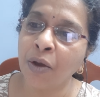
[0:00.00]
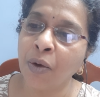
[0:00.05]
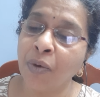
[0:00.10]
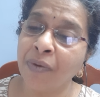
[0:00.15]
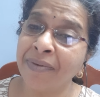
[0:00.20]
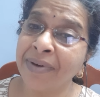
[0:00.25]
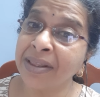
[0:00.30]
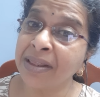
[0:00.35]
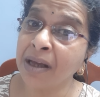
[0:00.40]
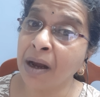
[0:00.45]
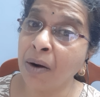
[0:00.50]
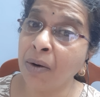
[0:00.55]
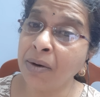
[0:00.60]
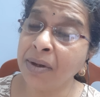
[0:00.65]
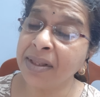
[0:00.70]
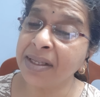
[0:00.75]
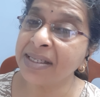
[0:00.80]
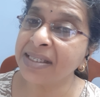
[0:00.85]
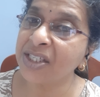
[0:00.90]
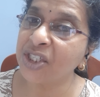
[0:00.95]

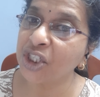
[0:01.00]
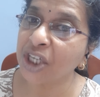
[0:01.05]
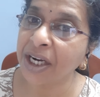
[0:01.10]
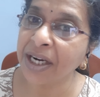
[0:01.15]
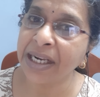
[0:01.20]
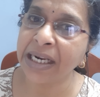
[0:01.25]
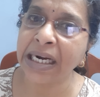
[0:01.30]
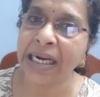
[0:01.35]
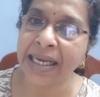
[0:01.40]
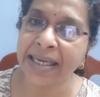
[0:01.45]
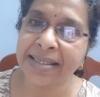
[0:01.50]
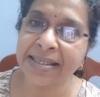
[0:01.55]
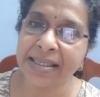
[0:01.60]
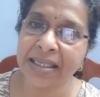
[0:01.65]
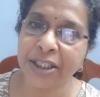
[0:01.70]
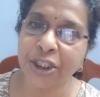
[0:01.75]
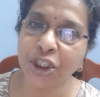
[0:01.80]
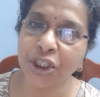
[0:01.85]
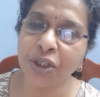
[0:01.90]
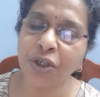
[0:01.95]
Without this
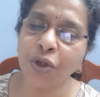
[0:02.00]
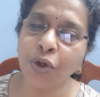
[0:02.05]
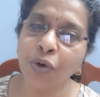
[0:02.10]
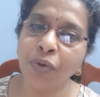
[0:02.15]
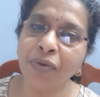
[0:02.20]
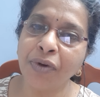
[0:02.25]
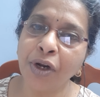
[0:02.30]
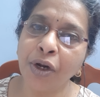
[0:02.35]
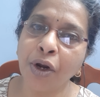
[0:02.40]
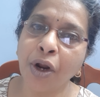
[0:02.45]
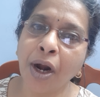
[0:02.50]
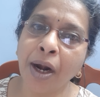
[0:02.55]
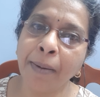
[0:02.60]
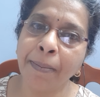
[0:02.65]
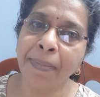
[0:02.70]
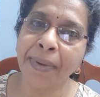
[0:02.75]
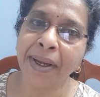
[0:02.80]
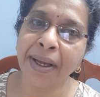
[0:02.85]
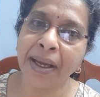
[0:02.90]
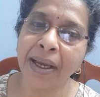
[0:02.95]
generalization, you will
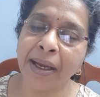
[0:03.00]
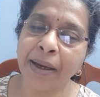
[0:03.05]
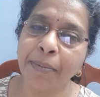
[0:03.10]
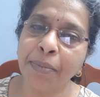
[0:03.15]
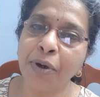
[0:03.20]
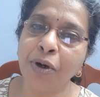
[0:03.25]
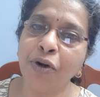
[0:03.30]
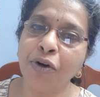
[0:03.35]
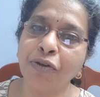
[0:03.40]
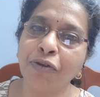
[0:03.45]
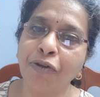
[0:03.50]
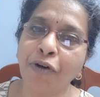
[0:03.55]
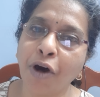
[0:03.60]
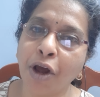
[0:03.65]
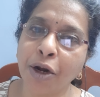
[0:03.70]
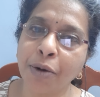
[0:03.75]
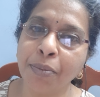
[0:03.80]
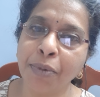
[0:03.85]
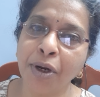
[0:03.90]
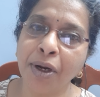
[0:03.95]
not be able to
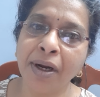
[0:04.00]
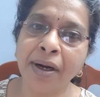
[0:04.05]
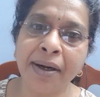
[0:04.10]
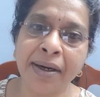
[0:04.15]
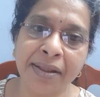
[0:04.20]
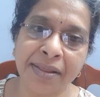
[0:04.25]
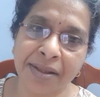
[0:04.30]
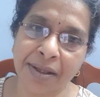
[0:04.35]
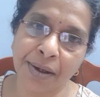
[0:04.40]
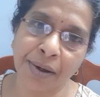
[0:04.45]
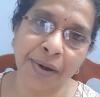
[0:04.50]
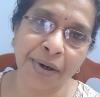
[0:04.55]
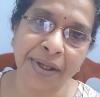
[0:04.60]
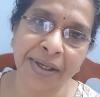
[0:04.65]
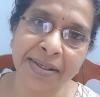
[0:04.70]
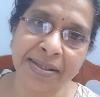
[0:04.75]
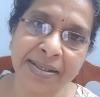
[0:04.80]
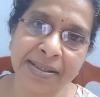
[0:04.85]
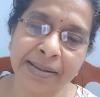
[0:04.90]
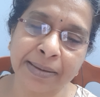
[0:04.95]
formulate
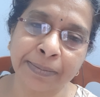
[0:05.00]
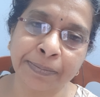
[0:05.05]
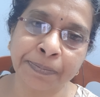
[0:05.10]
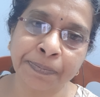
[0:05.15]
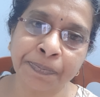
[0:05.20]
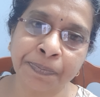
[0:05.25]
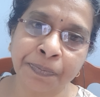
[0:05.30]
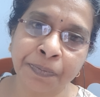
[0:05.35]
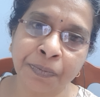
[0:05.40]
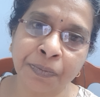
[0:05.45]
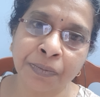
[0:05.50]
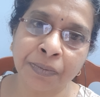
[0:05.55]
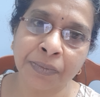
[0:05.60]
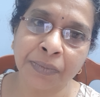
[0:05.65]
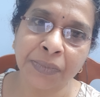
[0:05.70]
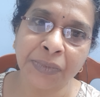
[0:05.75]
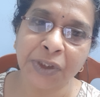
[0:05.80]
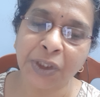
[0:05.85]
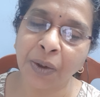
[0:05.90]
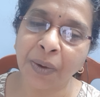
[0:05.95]
theories.
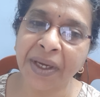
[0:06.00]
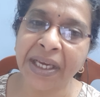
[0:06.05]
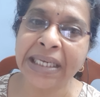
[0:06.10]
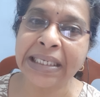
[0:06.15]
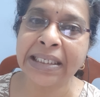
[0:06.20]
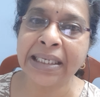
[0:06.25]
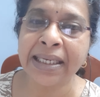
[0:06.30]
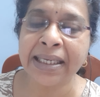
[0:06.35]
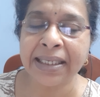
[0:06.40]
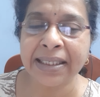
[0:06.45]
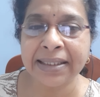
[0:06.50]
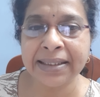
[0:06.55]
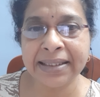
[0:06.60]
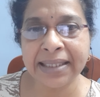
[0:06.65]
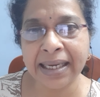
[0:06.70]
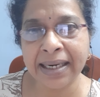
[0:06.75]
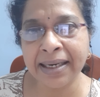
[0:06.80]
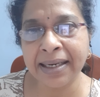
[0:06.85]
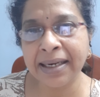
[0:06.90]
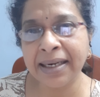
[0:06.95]
Okay.
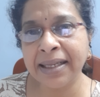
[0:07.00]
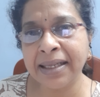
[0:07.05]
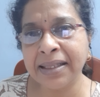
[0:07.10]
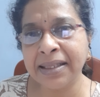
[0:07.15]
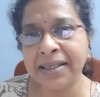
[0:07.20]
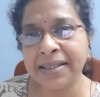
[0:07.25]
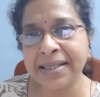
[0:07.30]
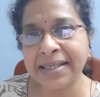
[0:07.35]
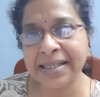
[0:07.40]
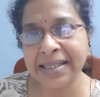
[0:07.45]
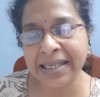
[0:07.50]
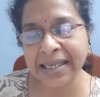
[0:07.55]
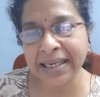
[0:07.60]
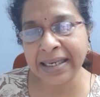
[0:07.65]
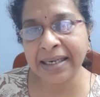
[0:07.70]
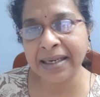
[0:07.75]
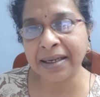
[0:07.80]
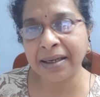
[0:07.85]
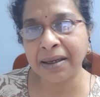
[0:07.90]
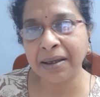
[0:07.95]
Generally, the
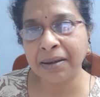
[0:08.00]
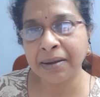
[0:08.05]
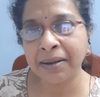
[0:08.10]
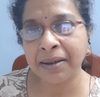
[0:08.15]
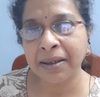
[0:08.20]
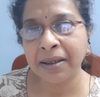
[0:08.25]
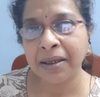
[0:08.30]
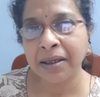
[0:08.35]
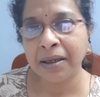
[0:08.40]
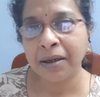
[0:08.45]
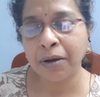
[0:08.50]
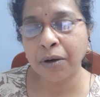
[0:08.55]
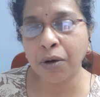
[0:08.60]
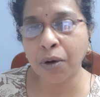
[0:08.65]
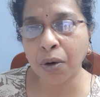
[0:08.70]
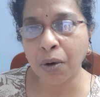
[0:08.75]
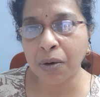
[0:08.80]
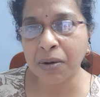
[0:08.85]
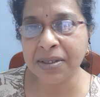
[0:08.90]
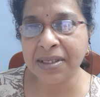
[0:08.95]
seed
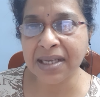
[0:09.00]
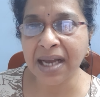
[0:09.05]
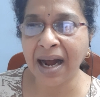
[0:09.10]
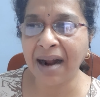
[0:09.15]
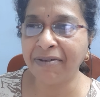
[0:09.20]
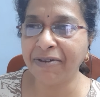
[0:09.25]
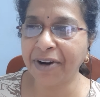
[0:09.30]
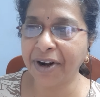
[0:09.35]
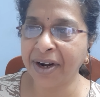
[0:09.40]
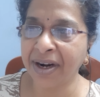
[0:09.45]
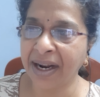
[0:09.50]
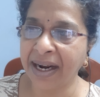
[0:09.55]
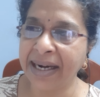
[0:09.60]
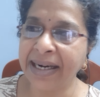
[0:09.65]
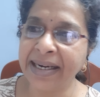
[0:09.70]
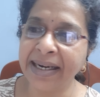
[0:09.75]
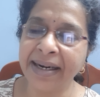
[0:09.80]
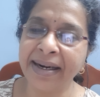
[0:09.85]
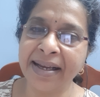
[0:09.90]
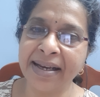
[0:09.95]
grows after
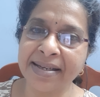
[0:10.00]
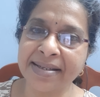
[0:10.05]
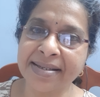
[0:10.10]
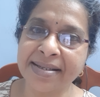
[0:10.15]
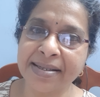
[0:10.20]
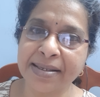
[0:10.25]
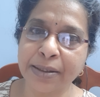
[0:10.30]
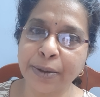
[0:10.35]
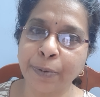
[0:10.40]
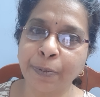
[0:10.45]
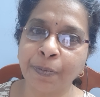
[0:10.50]
90 days.